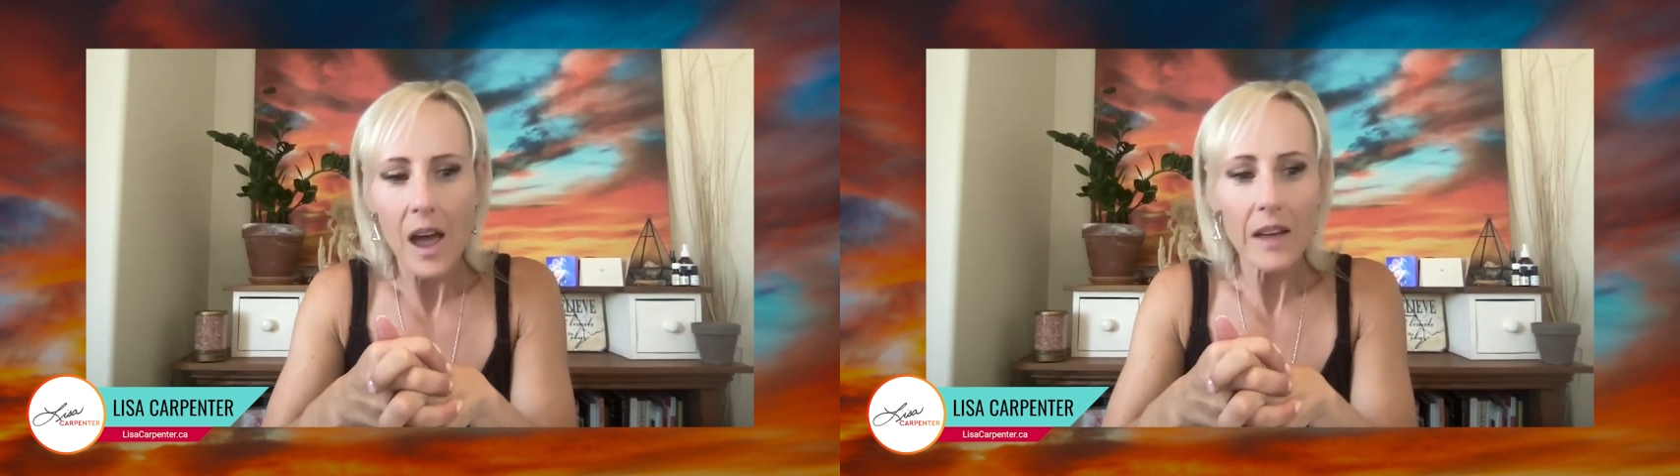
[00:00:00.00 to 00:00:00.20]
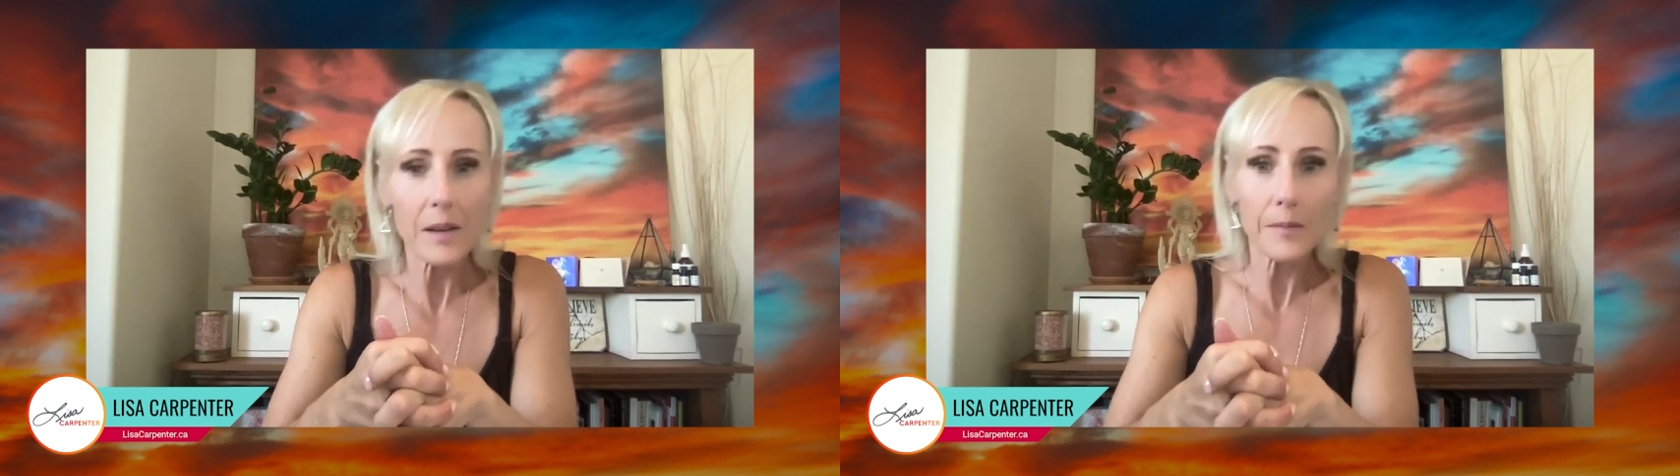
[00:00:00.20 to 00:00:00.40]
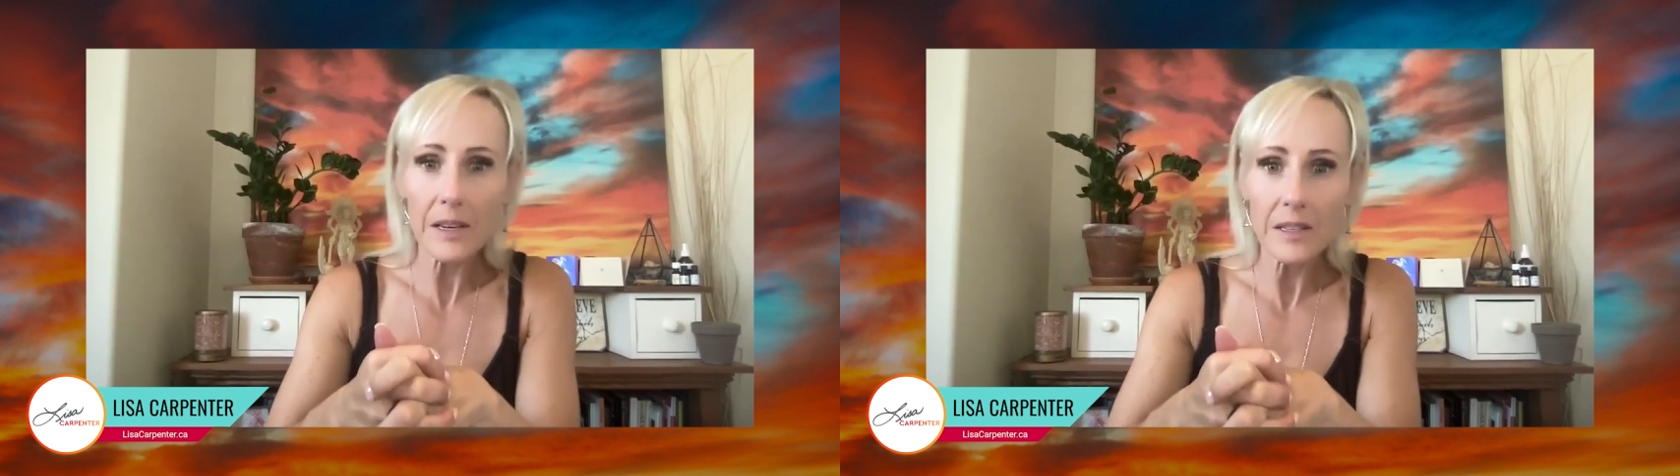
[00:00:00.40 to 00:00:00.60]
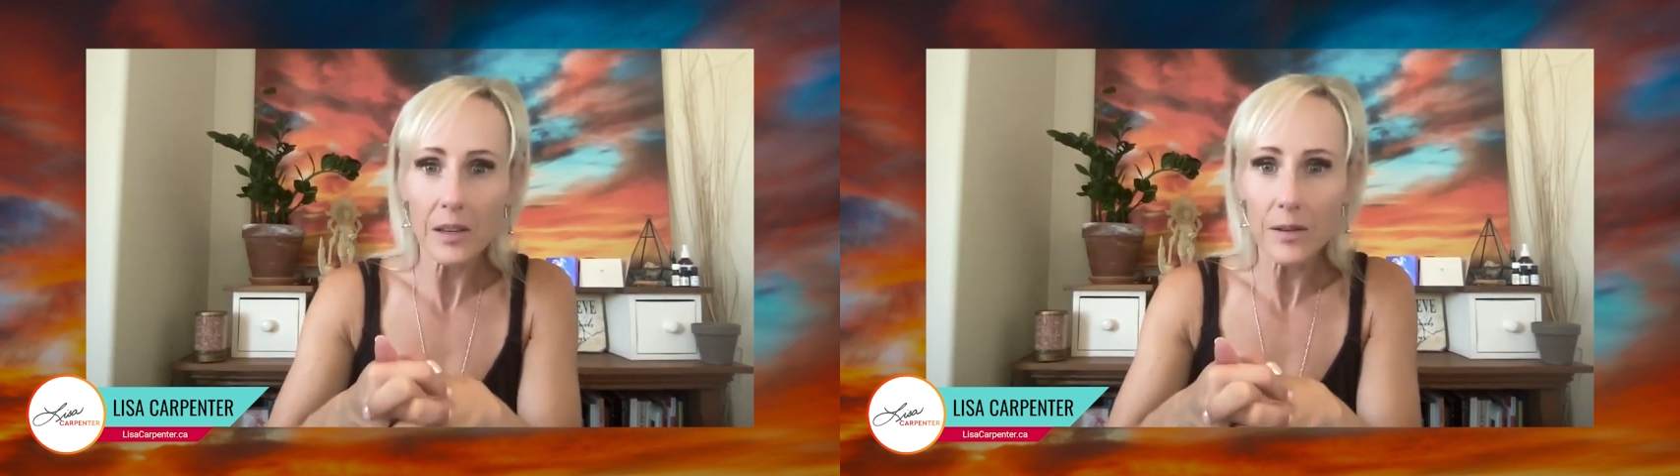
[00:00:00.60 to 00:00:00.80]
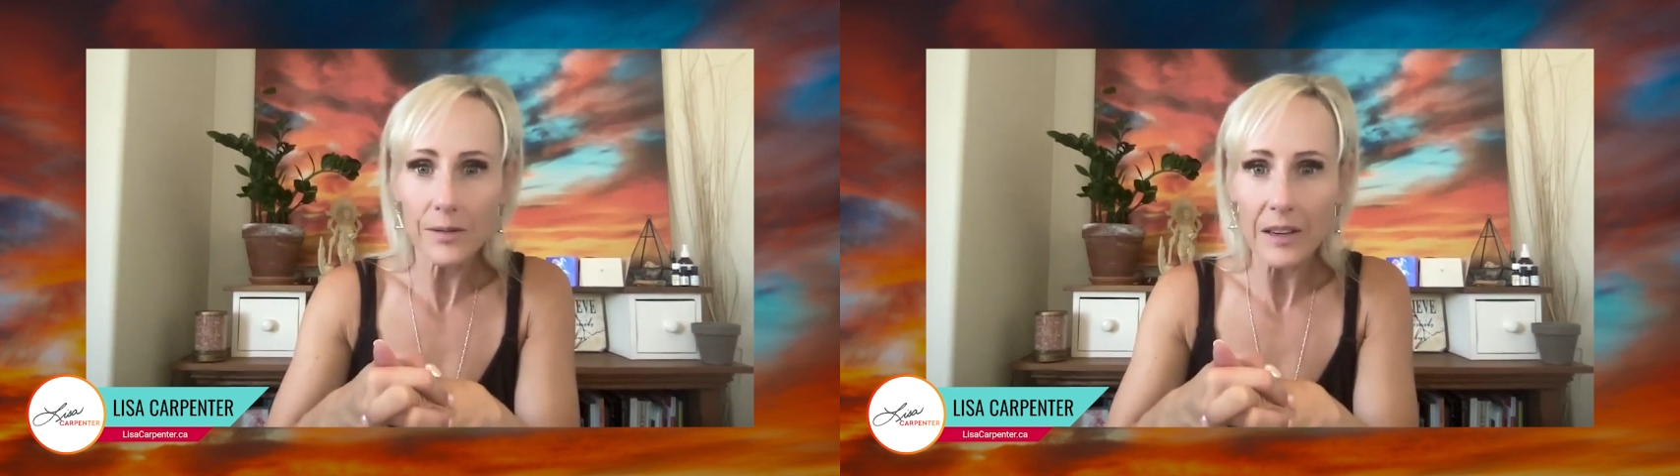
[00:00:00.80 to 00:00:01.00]
and some days I
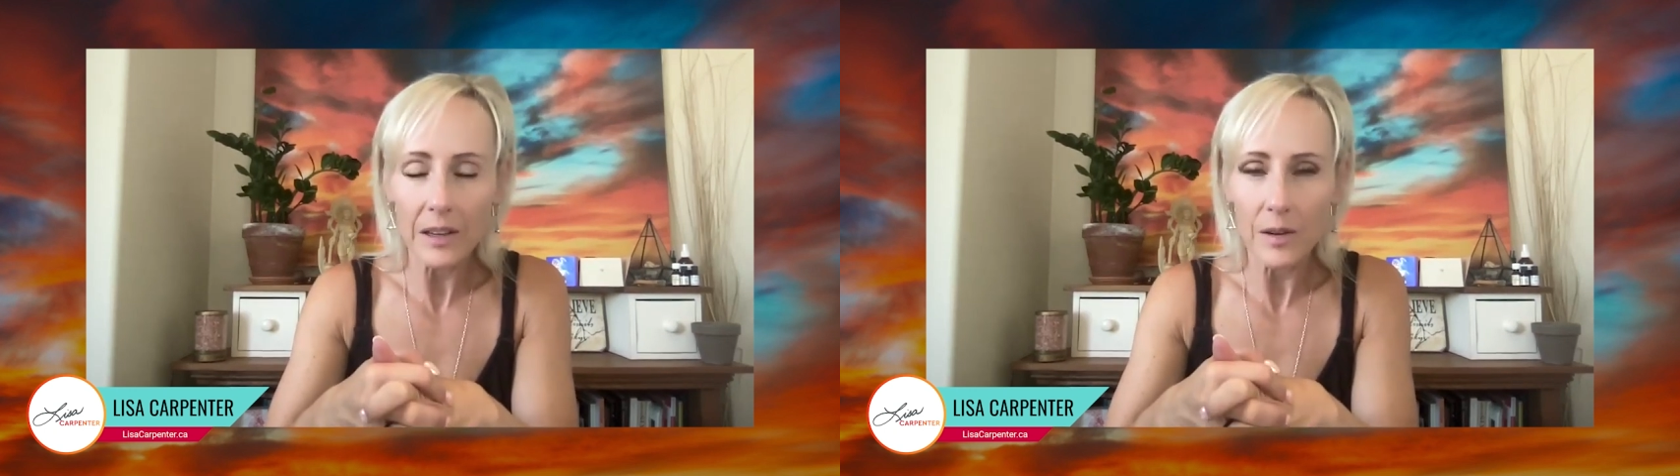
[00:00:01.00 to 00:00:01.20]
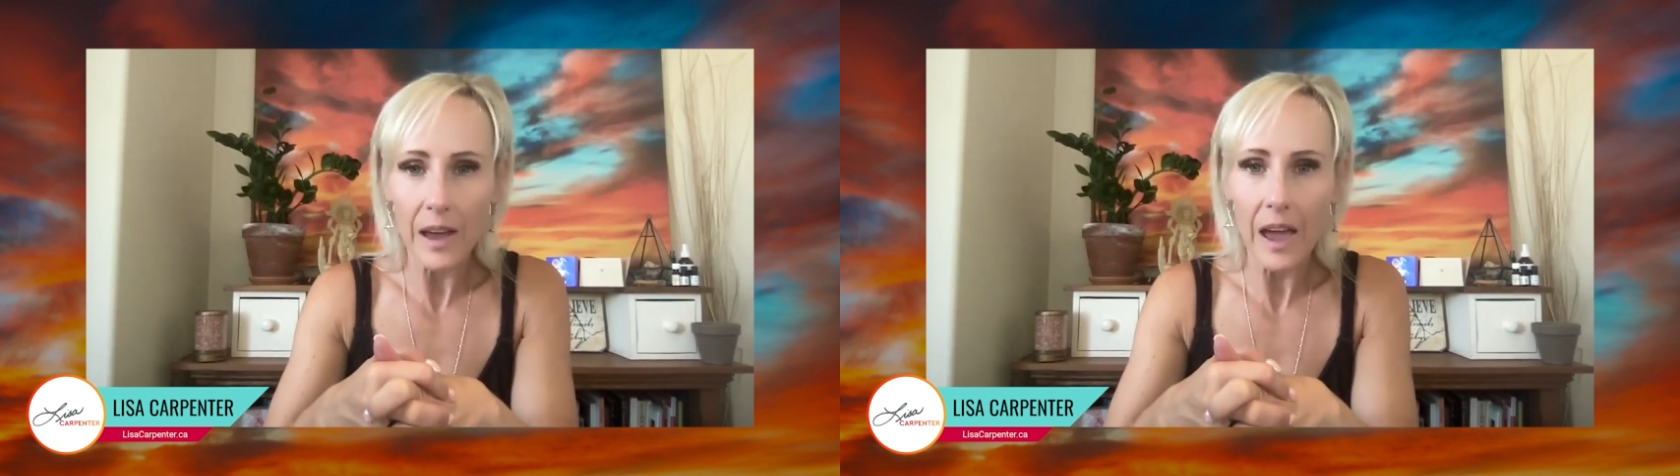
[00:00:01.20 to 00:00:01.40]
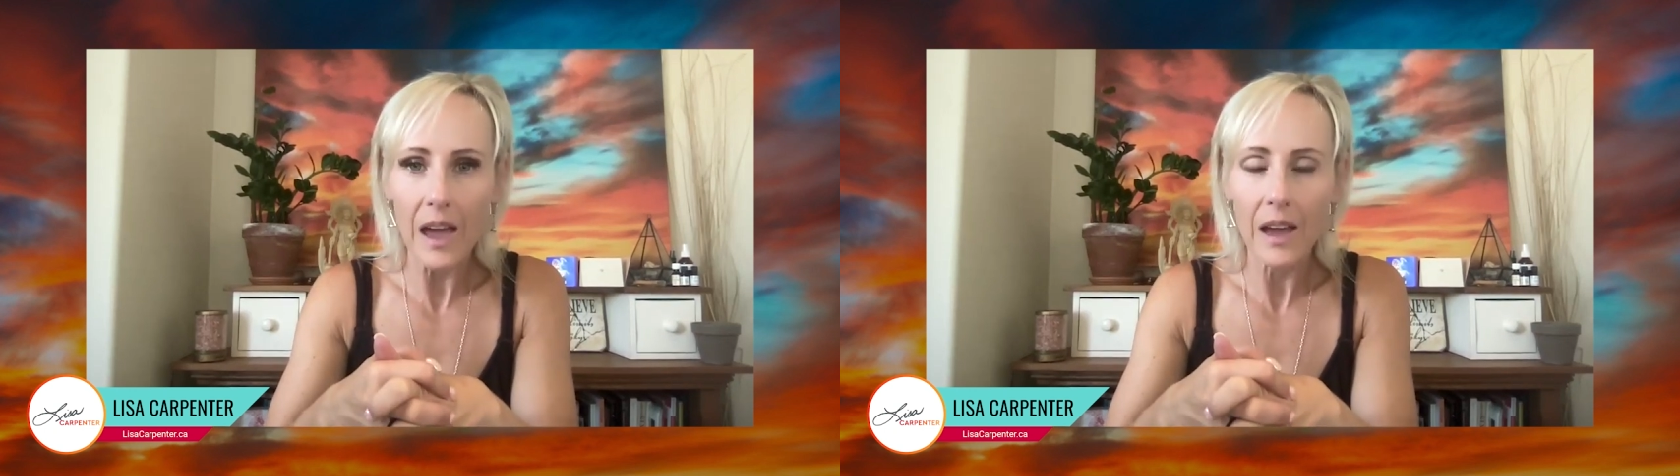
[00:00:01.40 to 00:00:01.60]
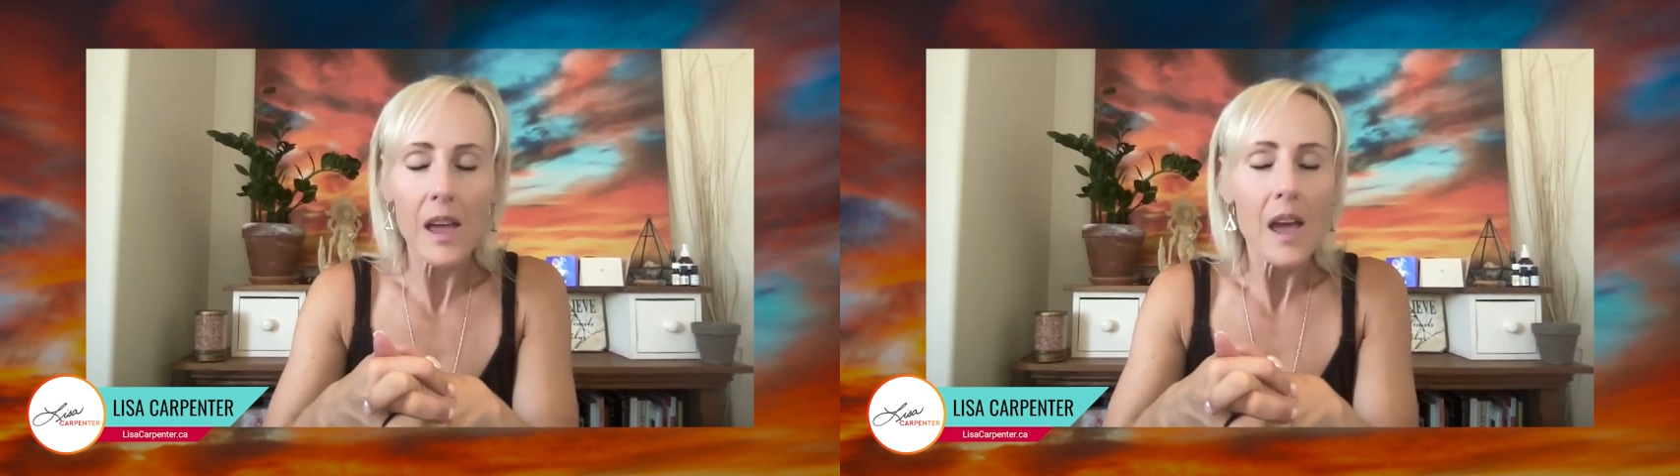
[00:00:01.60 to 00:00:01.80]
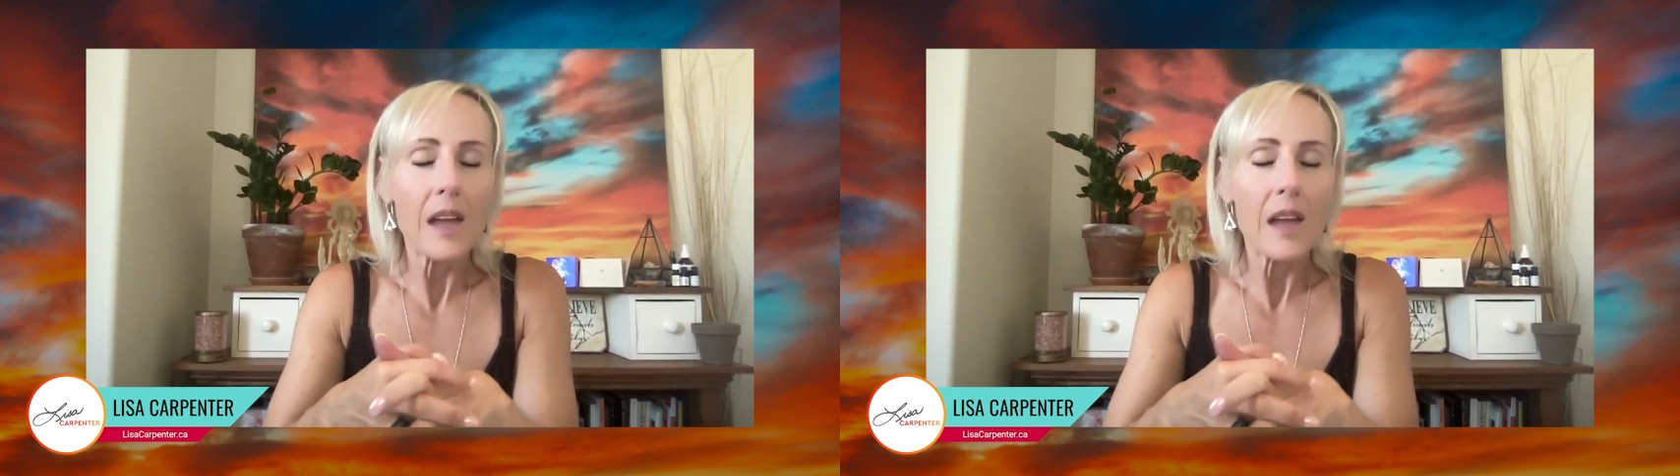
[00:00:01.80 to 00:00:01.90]
don't feel okay.